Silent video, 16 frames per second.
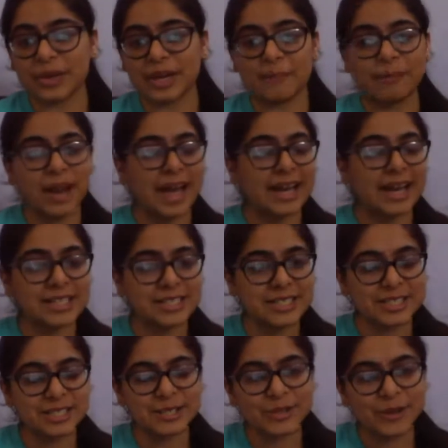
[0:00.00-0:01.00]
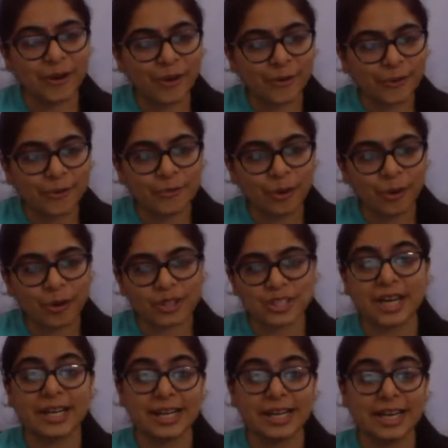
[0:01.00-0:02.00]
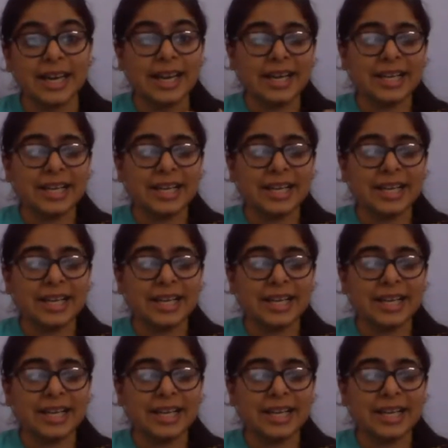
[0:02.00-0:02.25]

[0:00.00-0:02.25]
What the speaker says: You can apply this to your own project.